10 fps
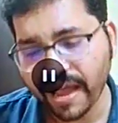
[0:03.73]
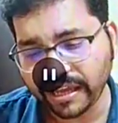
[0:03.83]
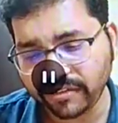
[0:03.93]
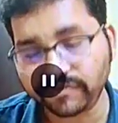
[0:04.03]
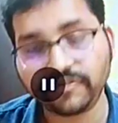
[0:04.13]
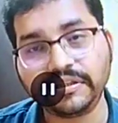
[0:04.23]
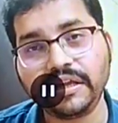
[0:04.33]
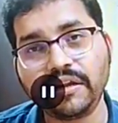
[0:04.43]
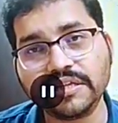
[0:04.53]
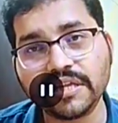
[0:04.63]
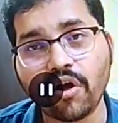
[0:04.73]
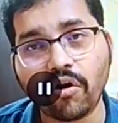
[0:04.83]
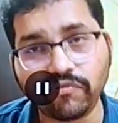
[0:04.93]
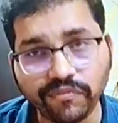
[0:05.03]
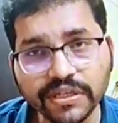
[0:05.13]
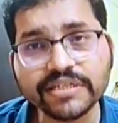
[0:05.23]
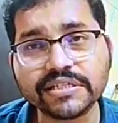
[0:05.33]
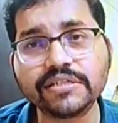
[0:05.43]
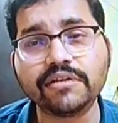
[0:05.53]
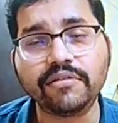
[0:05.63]
there is an
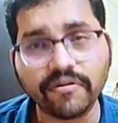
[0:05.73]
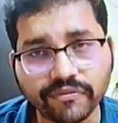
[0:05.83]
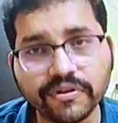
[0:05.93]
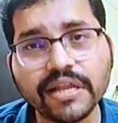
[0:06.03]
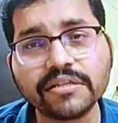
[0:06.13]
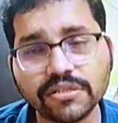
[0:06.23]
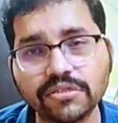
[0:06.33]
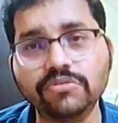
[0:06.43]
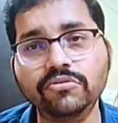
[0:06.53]
obvious reference